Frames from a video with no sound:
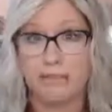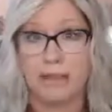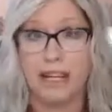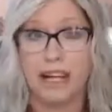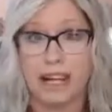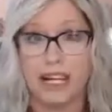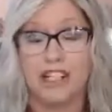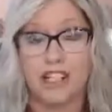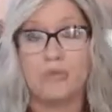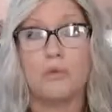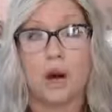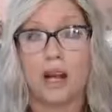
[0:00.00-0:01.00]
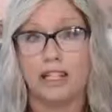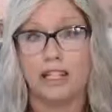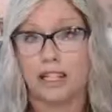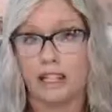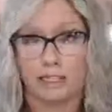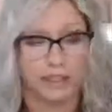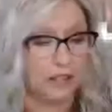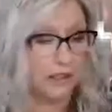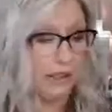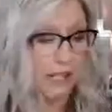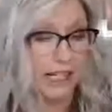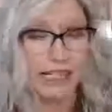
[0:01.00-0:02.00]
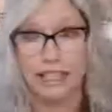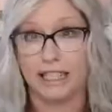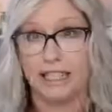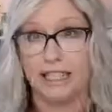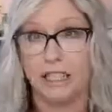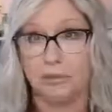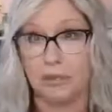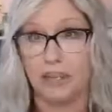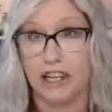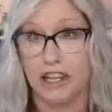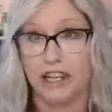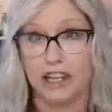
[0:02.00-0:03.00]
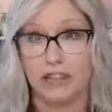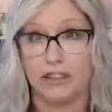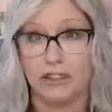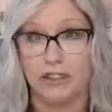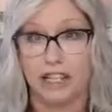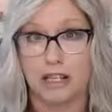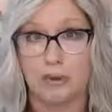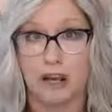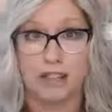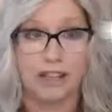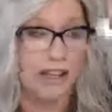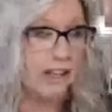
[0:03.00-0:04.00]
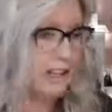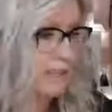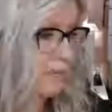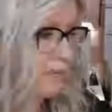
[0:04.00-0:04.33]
but I just want clear and clean communication during this process.